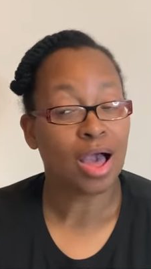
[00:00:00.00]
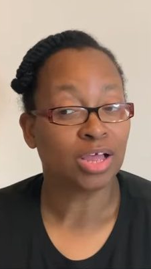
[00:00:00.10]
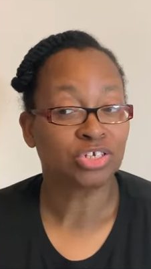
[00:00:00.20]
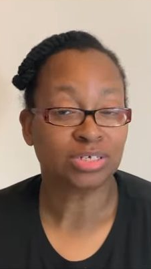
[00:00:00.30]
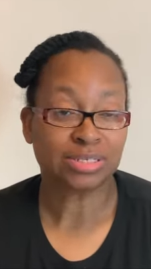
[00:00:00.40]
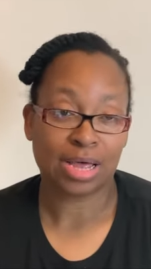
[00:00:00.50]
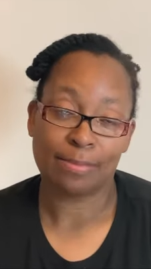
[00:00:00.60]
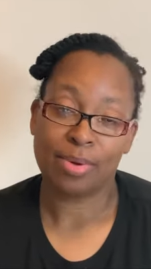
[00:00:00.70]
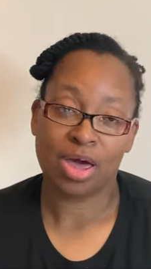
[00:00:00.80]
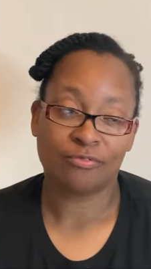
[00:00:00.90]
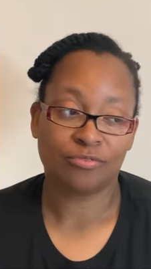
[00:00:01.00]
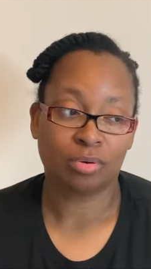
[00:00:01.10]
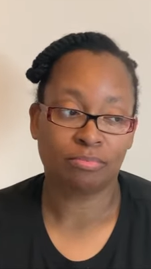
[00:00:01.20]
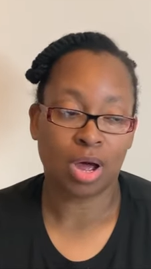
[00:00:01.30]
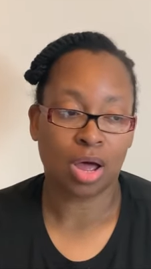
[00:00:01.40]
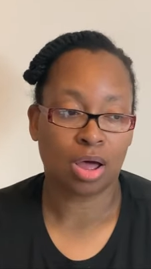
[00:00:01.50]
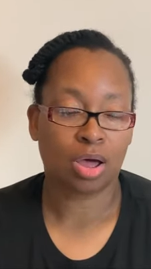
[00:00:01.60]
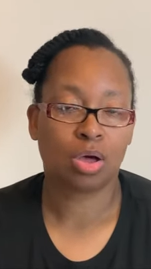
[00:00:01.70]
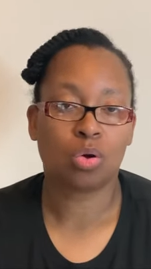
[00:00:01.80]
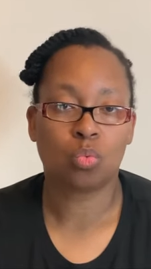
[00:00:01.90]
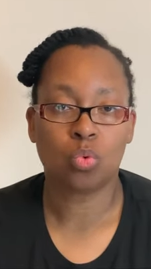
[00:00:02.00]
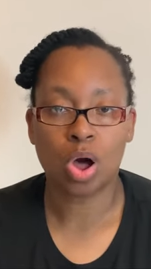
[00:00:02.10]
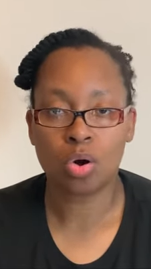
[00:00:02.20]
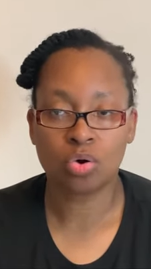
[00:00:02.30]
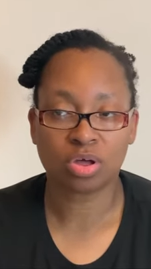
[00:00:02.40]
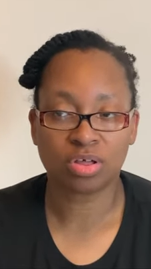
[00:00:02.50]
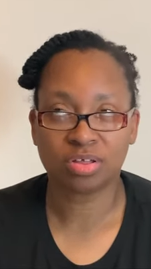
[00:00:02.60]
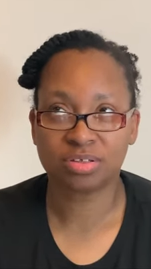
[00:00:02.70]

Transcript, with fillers: I just got back from my walk